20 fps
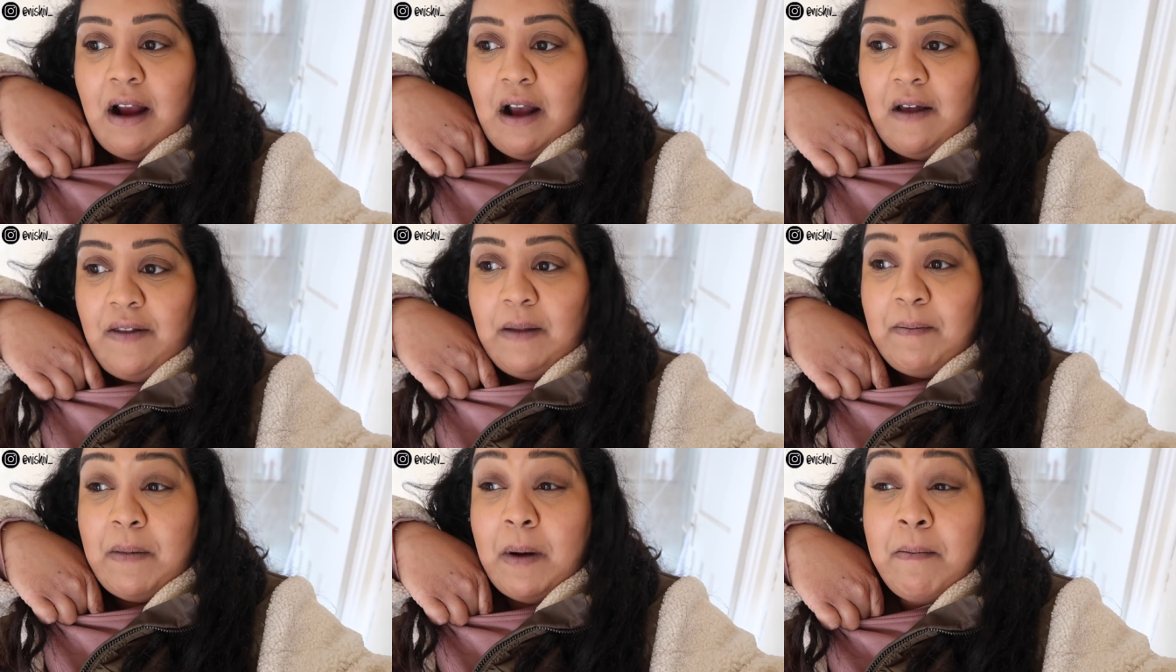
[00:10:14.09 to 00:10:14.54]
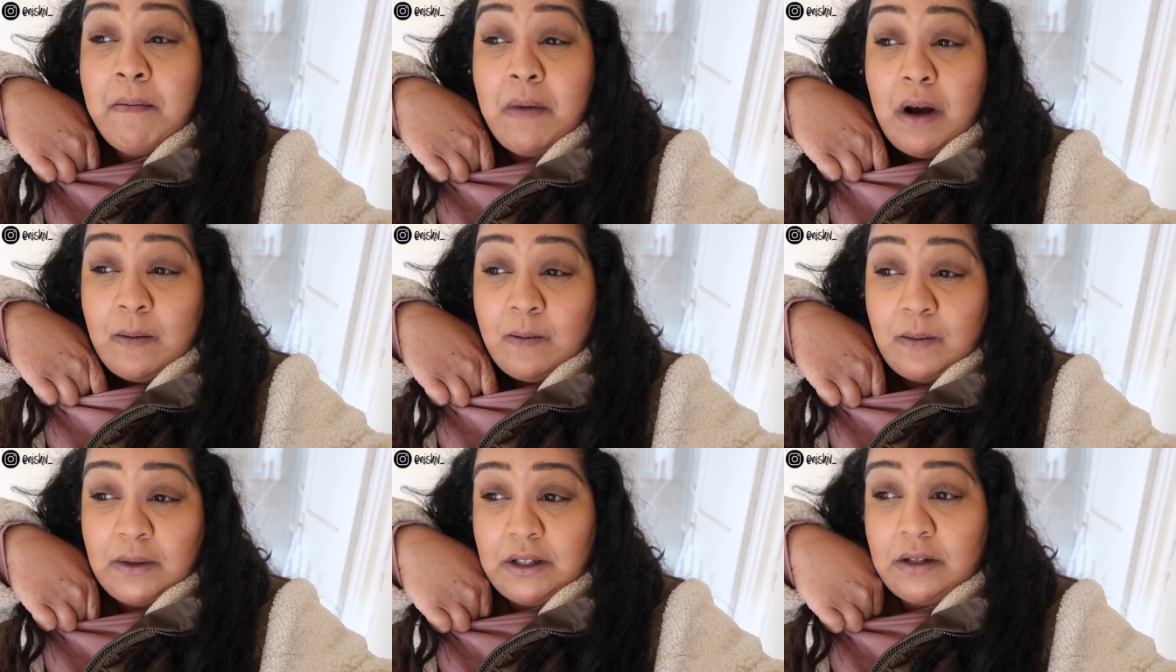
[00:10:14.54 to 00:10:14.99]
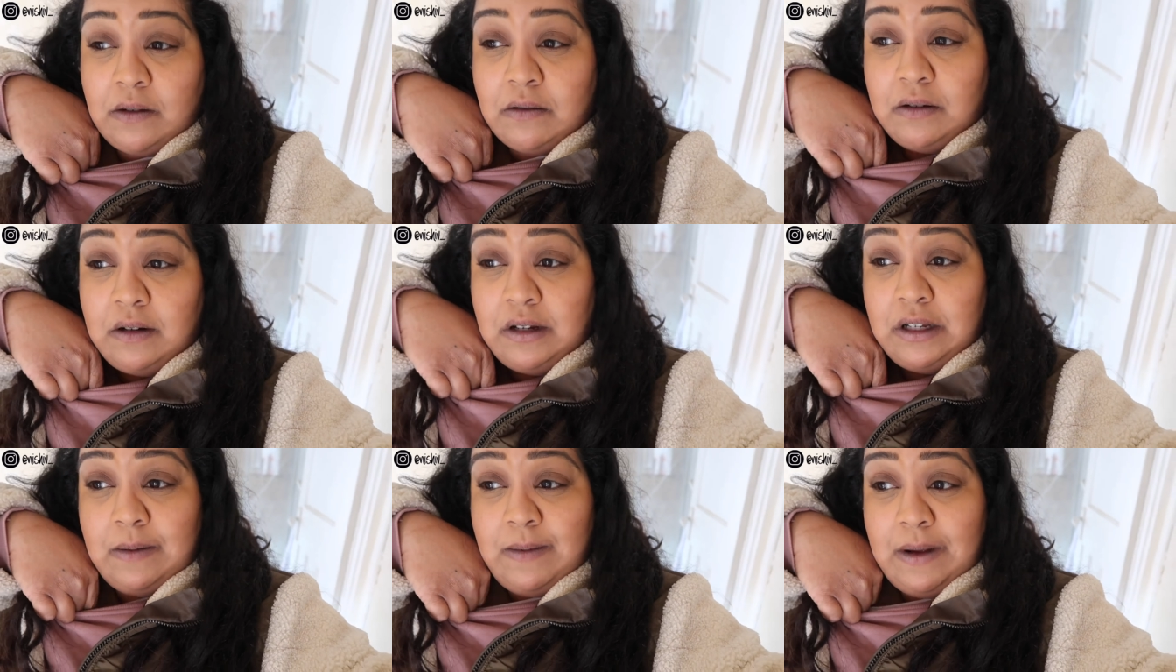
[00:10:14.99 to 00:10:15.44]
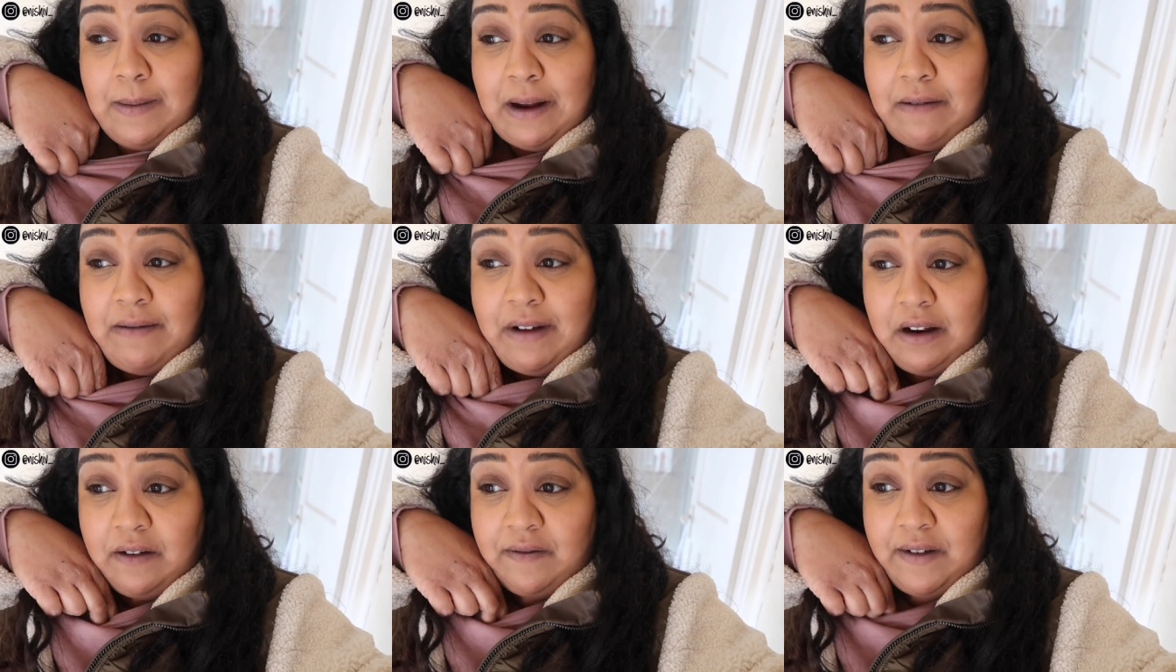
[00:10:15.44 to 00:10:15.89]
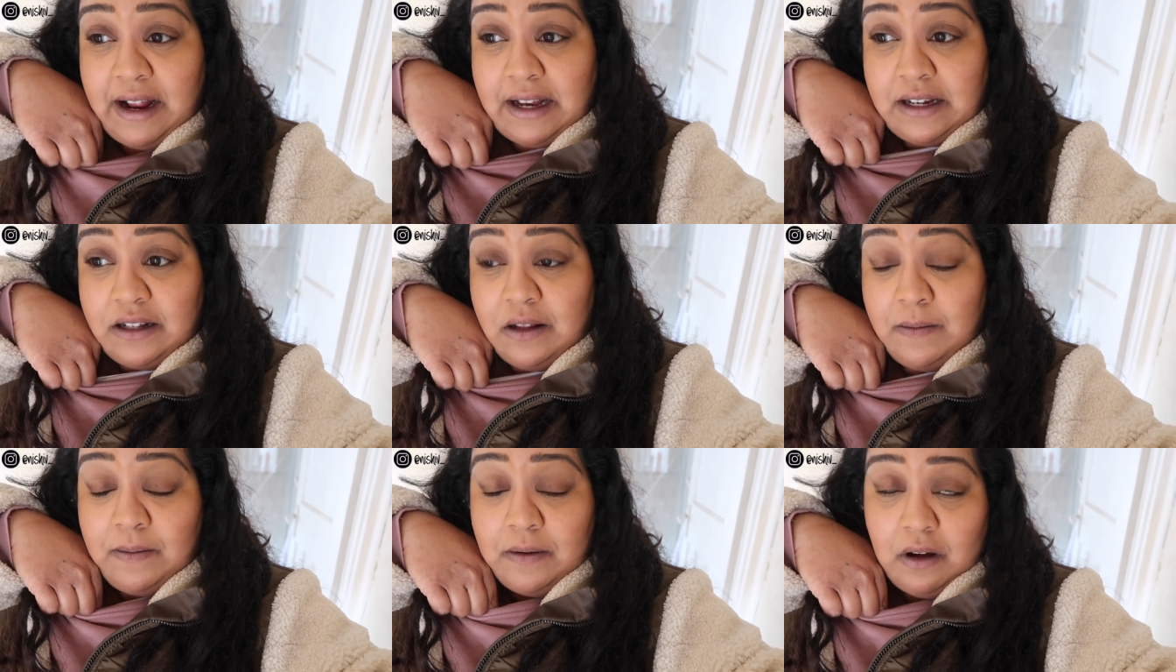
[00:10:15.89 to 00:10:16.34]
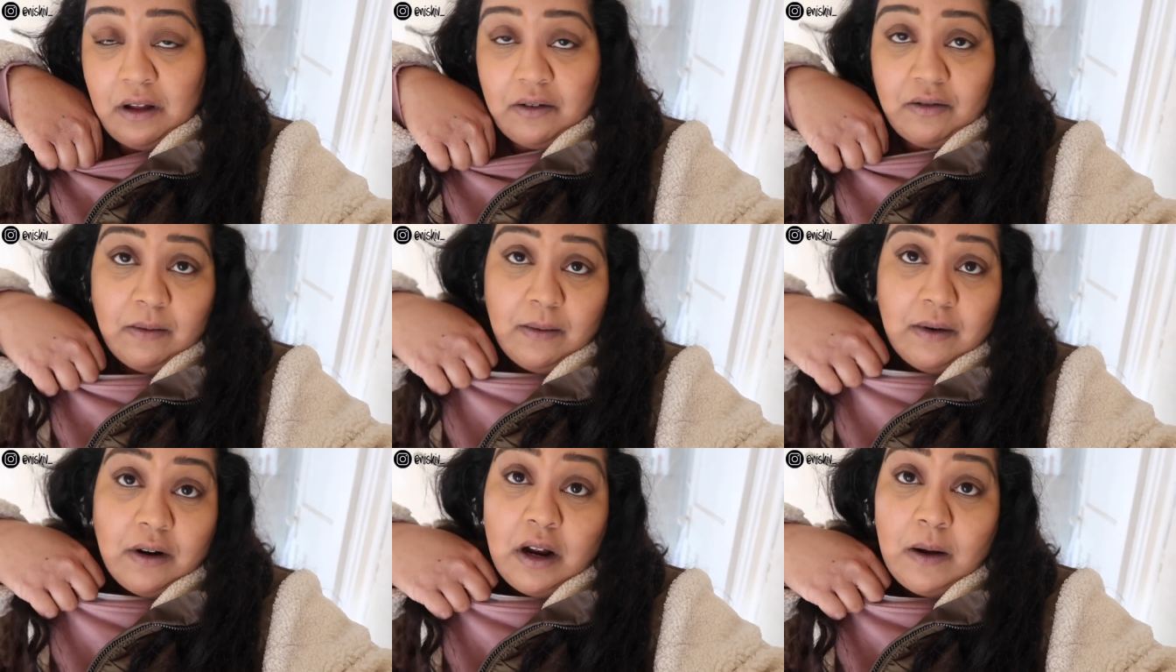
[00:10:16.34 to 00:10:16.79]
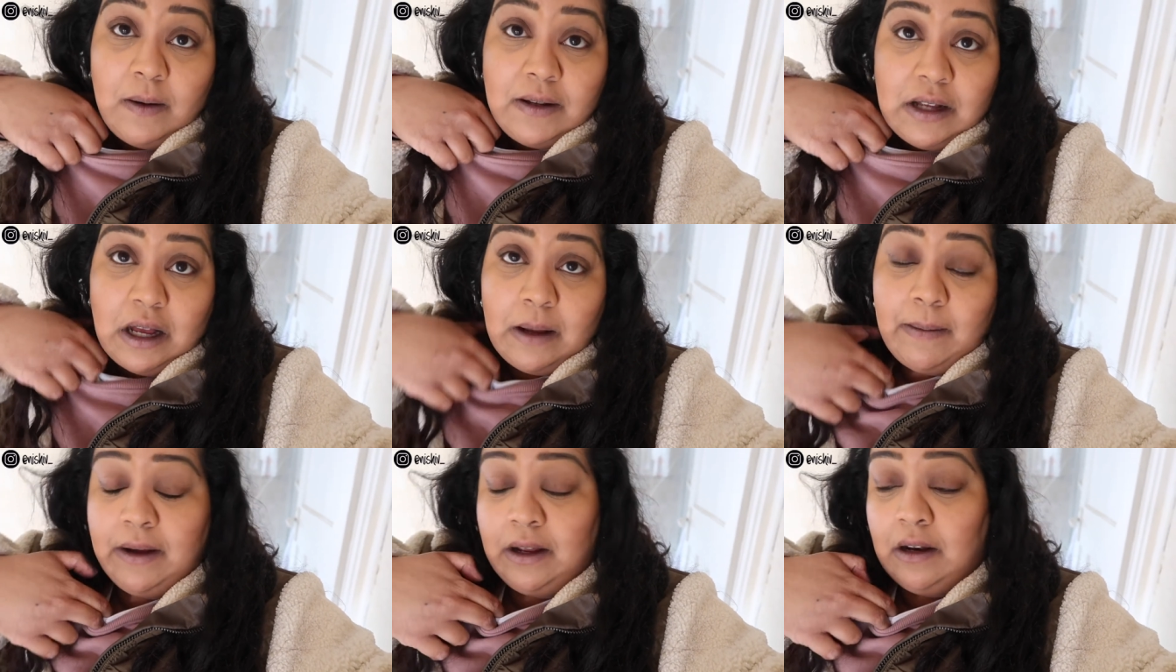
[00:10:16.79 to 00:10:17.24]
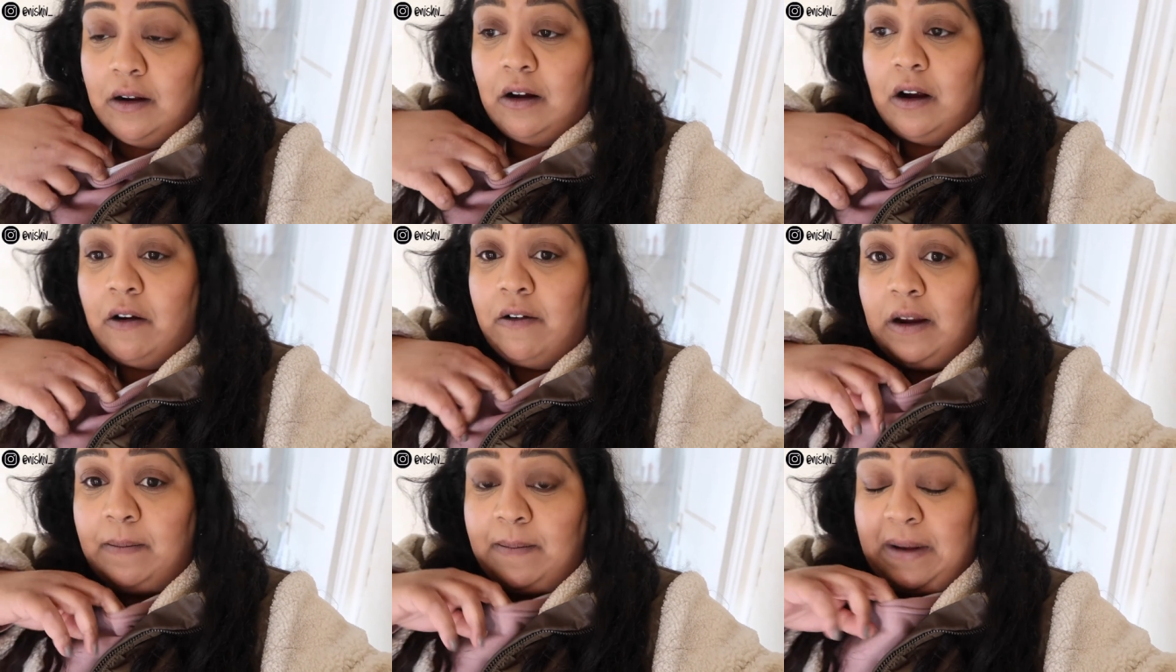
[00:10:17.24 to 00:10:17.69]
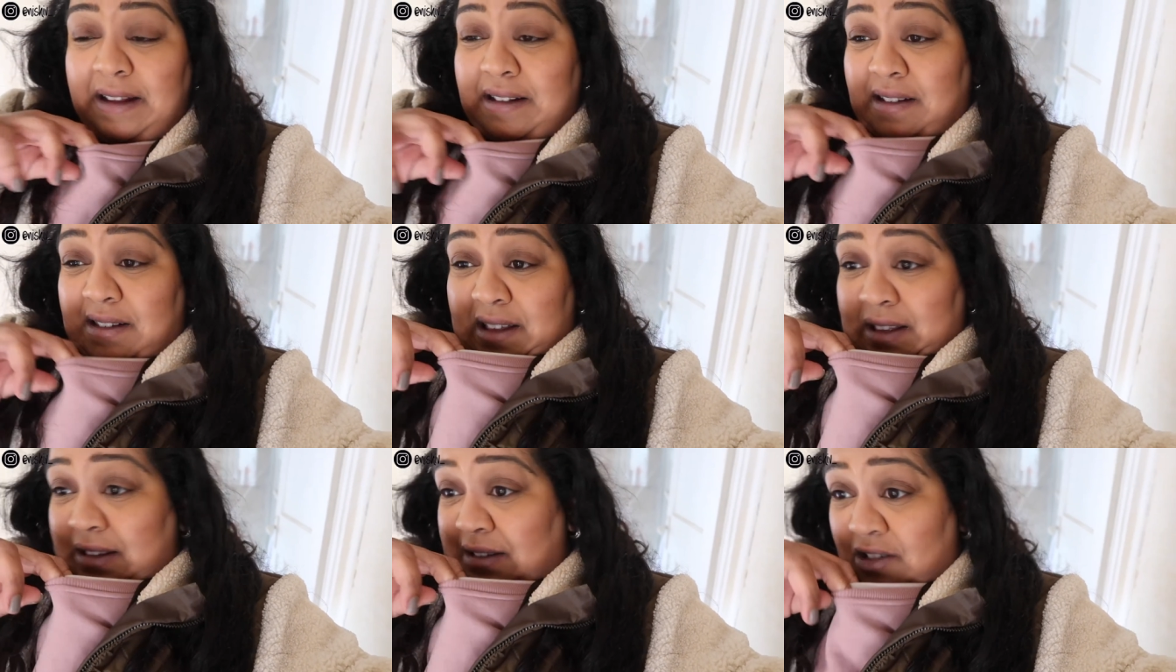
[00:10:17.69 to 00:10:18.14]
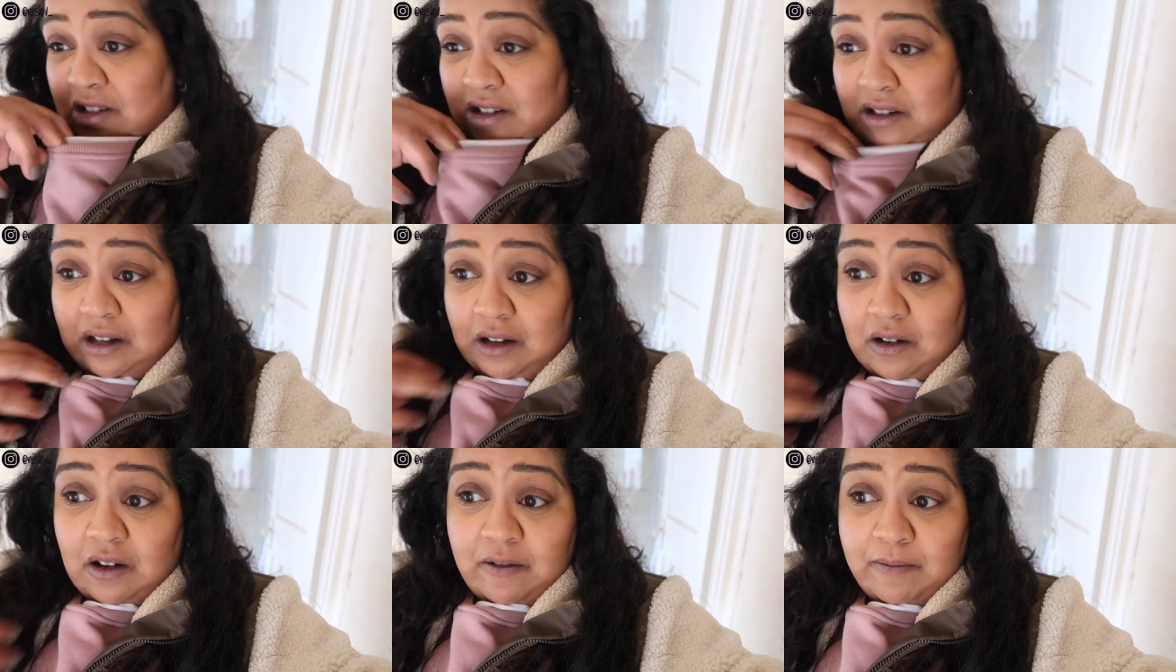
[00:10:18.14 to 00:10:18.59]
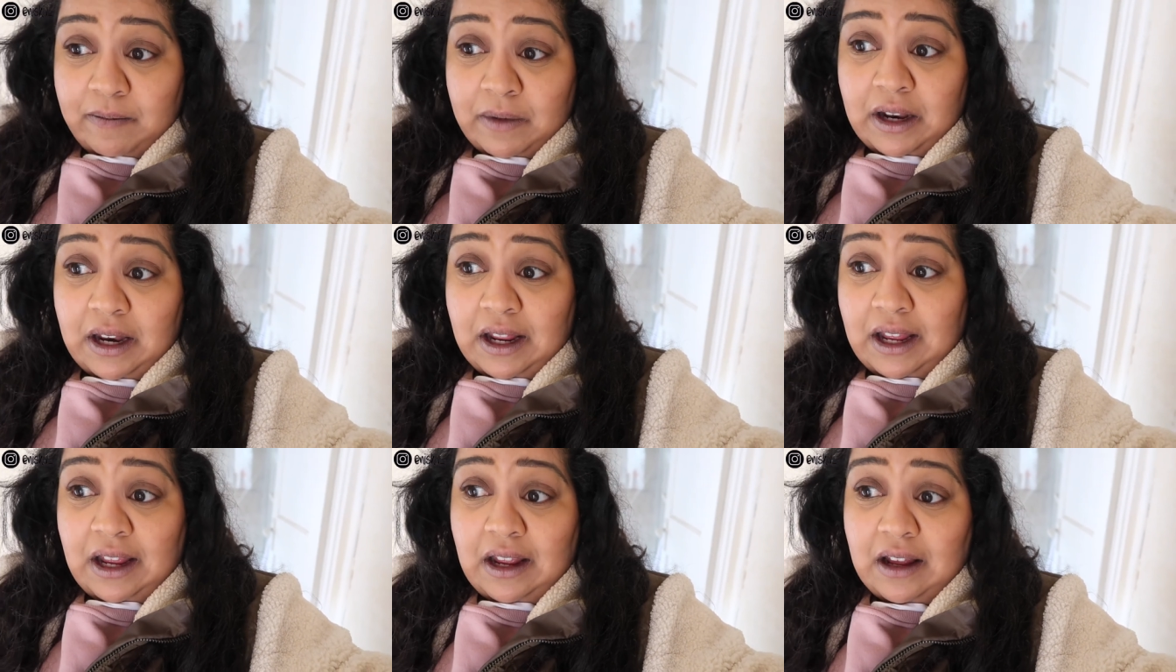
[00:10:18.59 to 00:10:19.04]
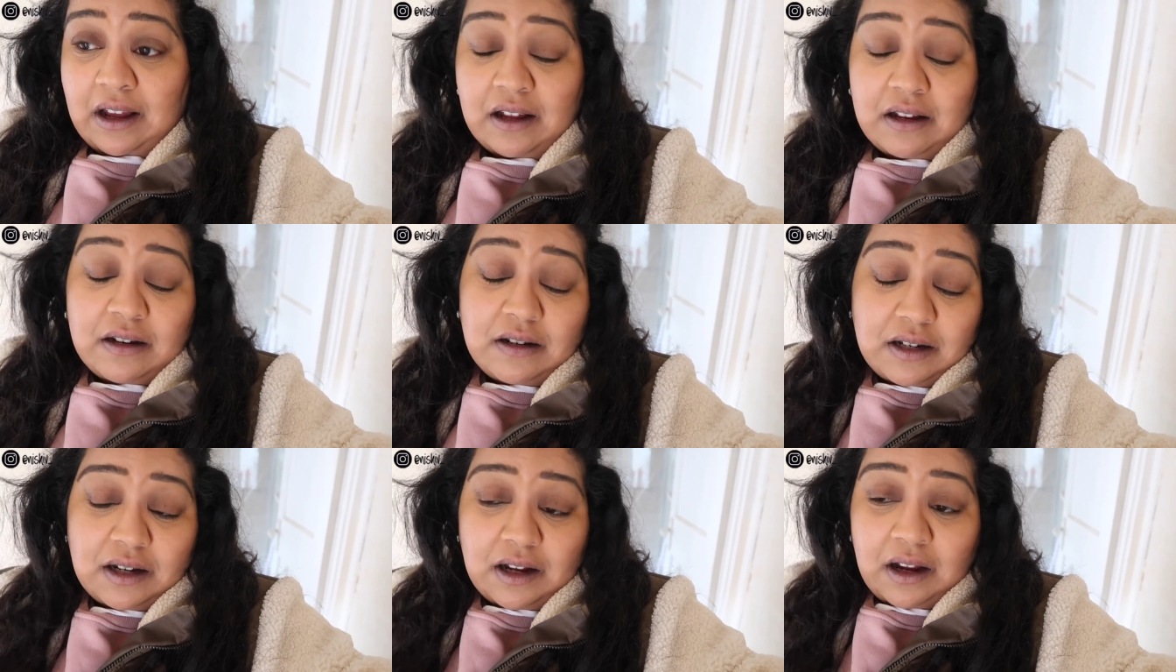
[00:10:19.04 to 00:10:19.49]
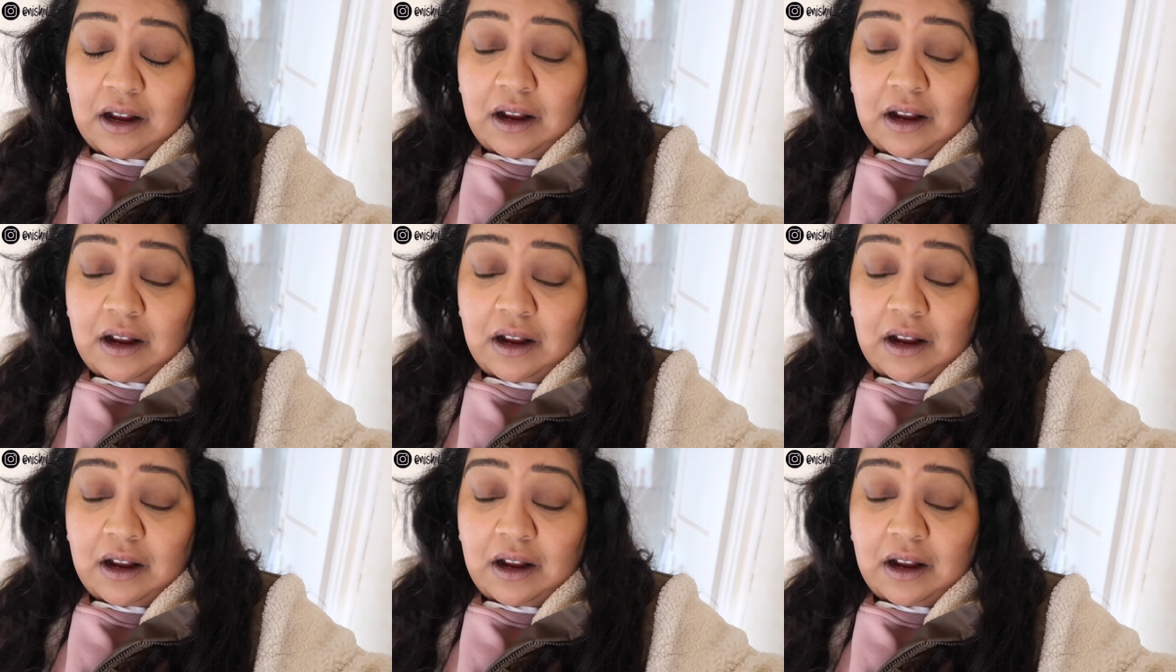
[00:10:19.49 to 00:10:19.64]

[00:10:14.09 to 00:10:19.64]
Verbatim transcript: And then my mum was talking to me about renovating the bathroom and I was umming and ahhing because I was like, it's just a lot of money and